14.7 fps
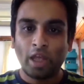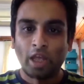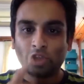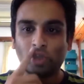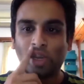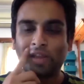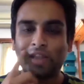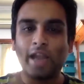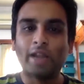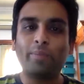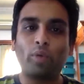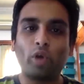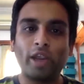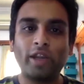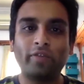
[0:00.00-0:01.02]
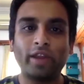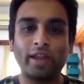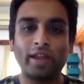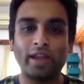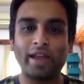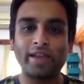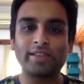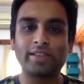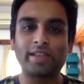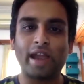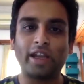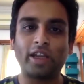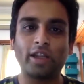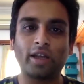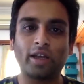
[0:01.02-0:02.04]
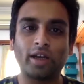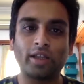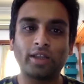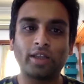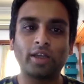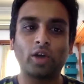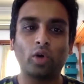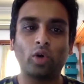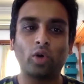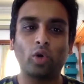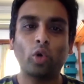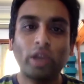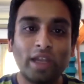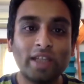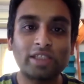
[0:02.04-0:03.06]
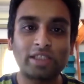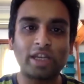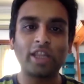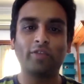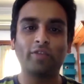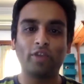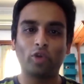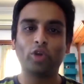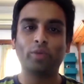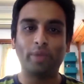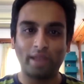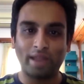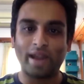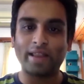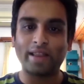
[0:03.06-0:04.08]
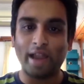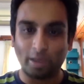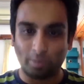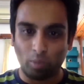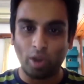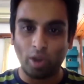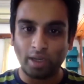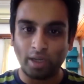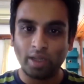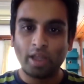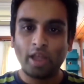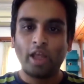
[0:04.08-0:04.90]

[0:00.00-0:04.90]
So at that point, we realized that the only strength we could bring at that point